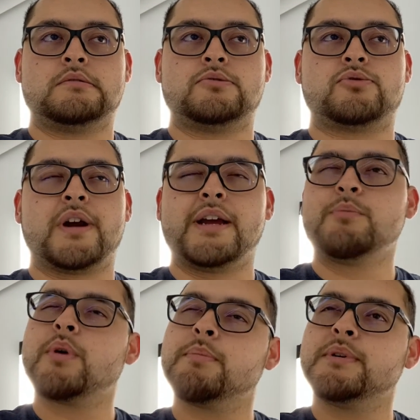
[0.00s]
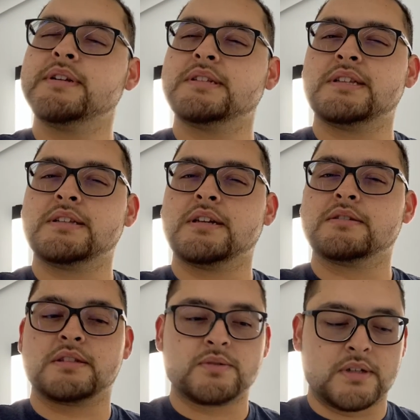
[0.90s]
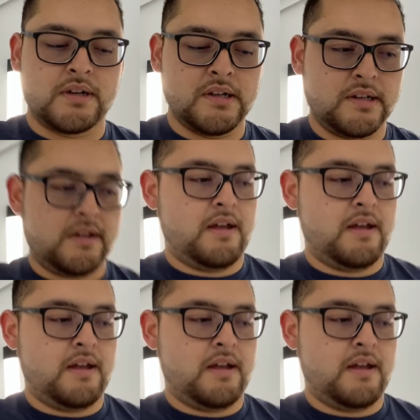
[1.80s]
drying properties. I think that's what they call it.